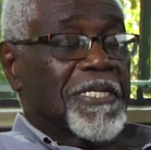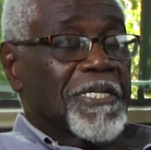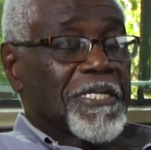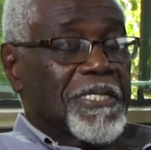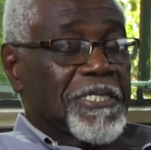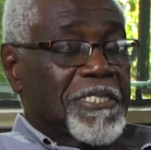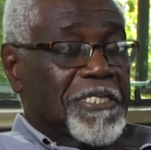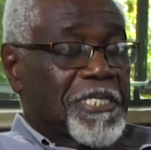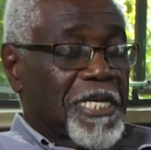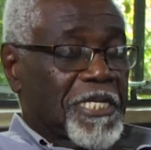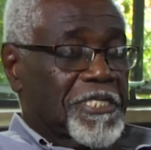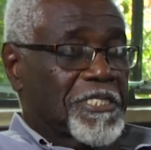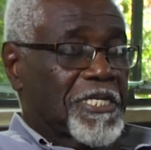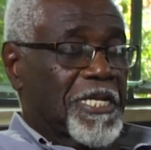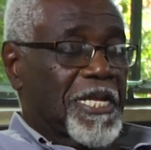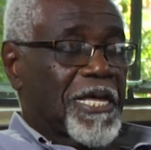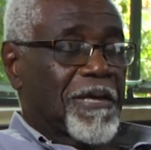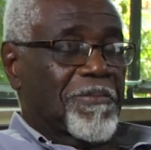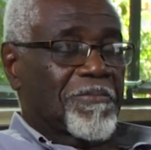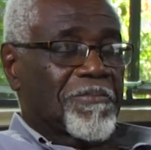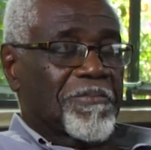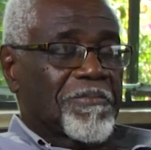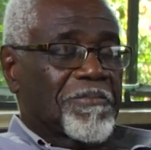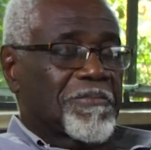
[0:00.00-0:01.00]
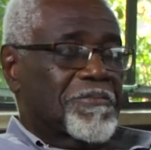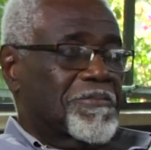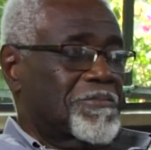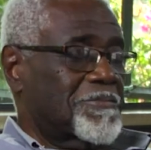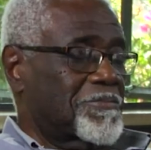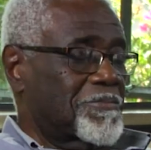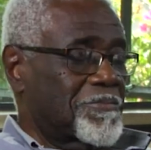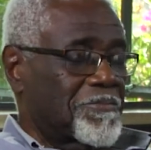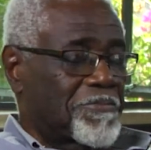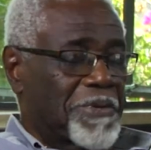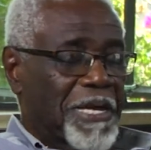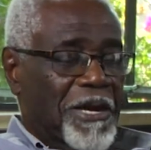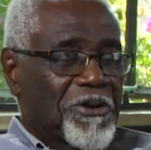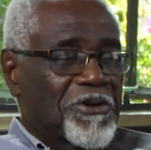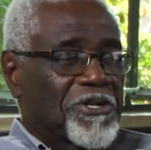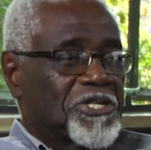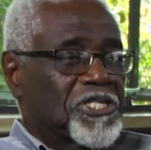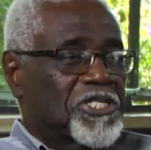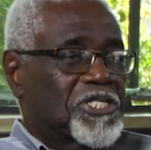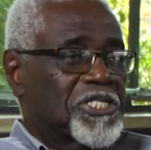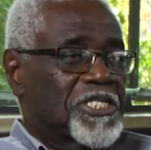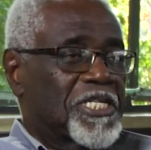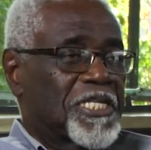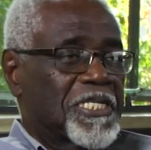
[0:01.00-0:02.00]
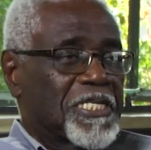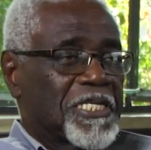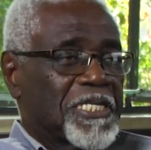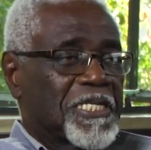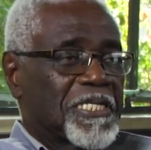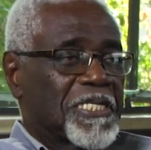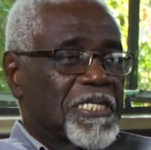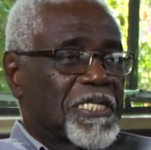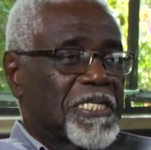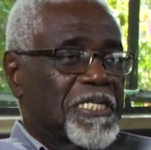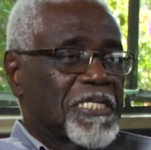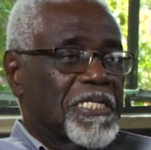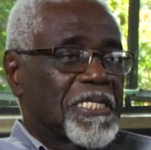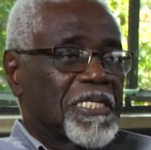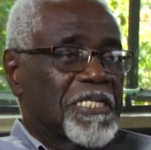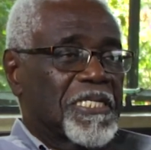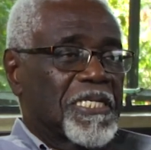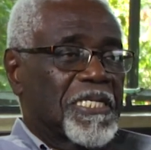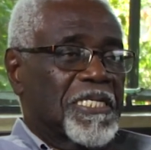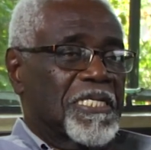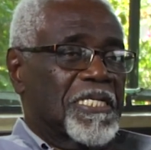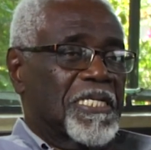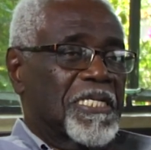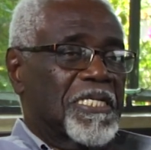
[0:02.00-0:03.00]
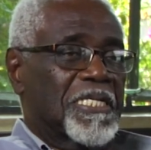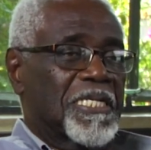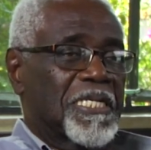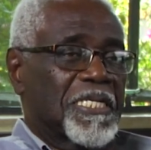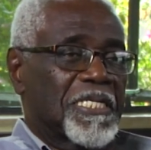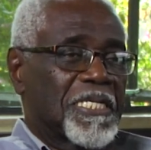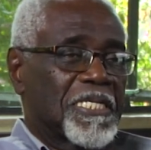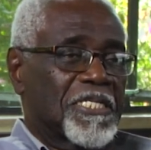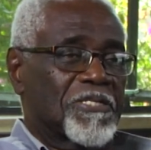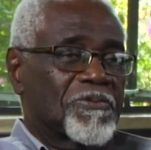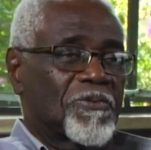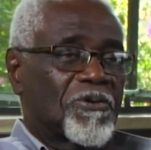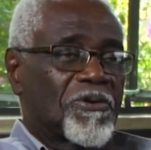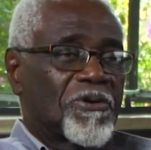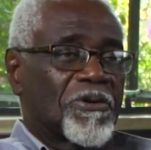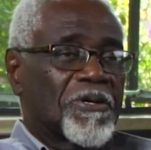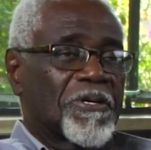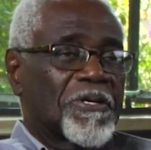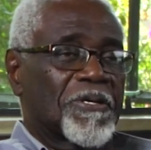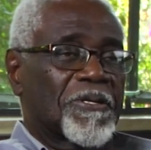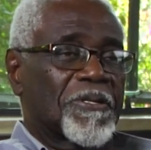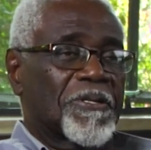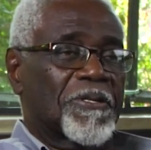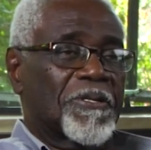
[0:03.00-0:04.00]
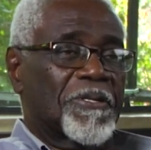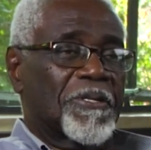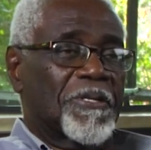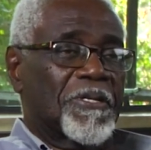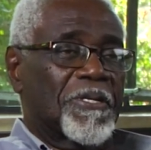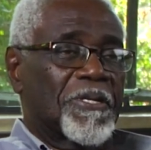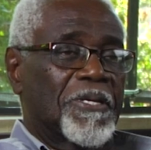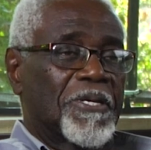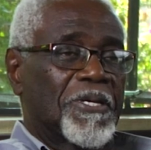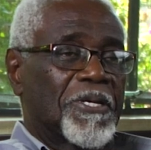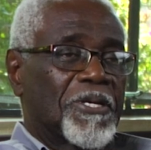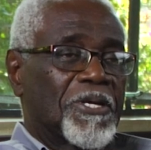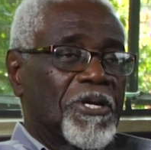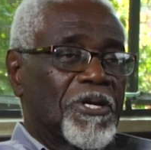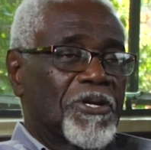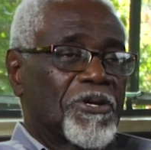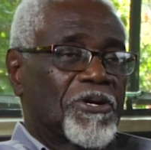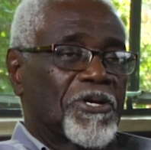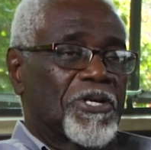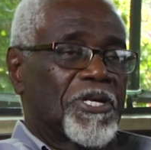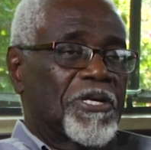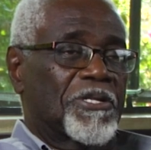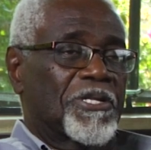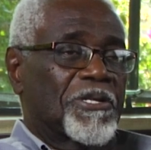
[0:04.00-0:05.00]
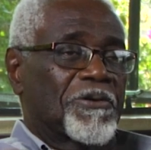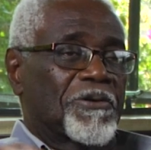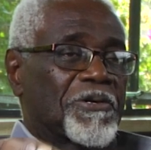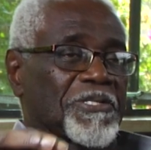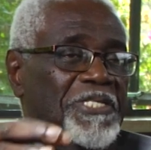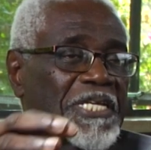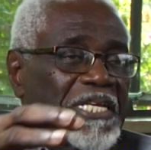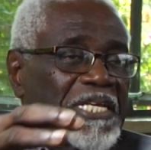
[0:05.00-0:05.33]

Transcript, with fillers: six of them perished in, in, in, in, in this war. Yes. You know, it, it was